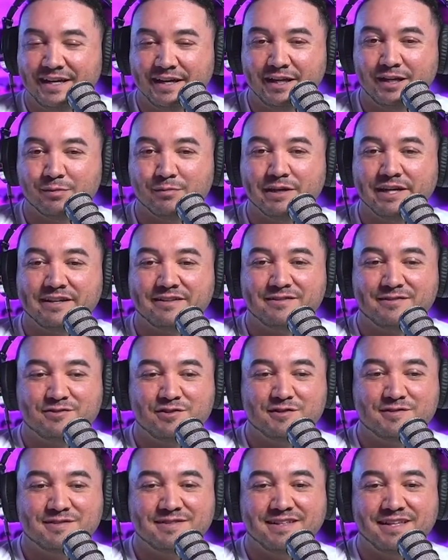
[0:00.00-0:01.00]
And I'm like,
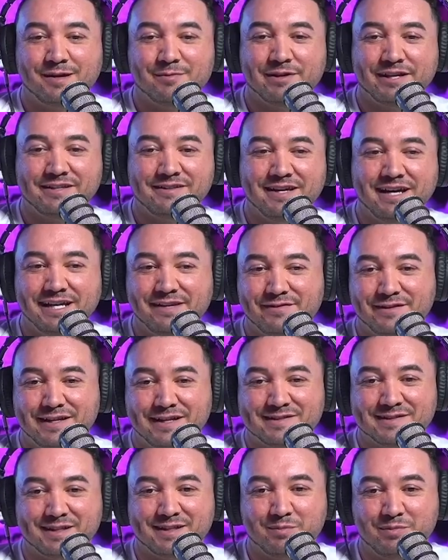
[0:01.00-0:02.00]
just I'm like, not even
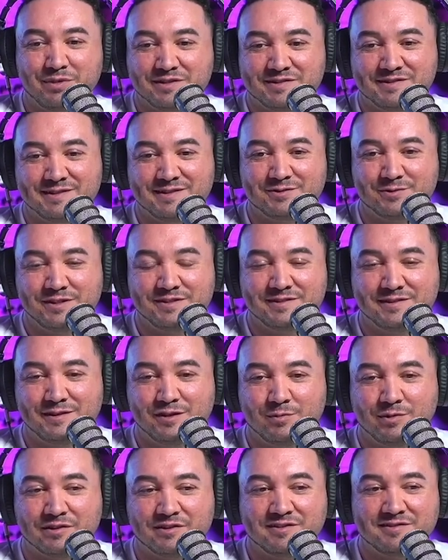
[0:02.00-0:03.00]
as like a business reason
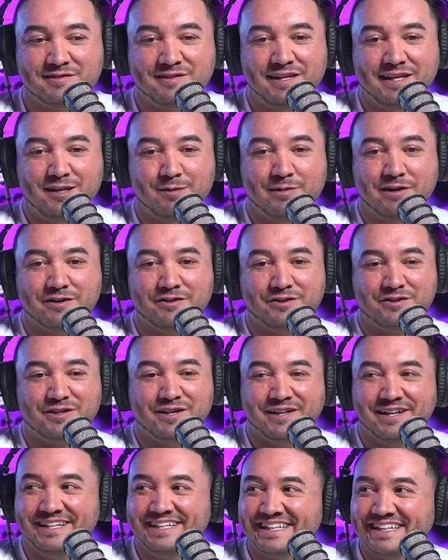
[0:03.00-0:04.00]
though, but just think about your
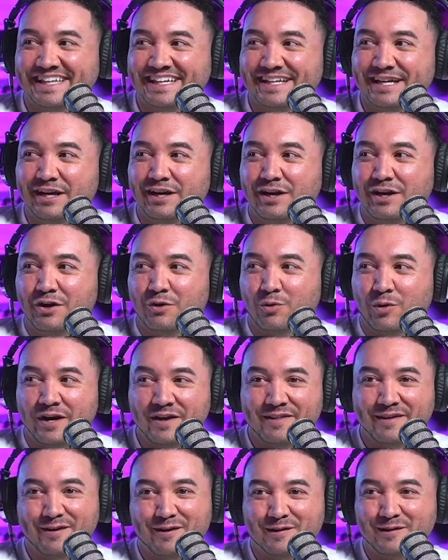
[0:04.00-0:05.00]
client. Like, why
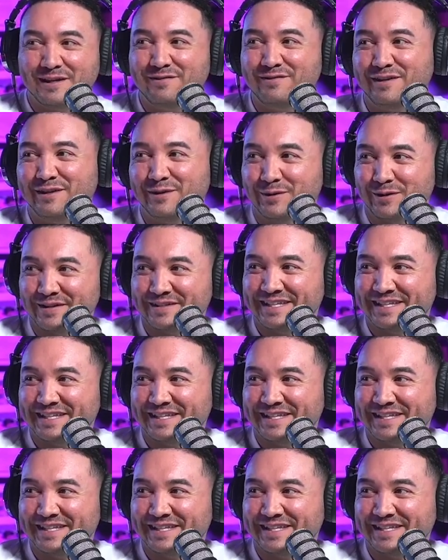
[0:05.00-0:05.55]
are they all leaving you all the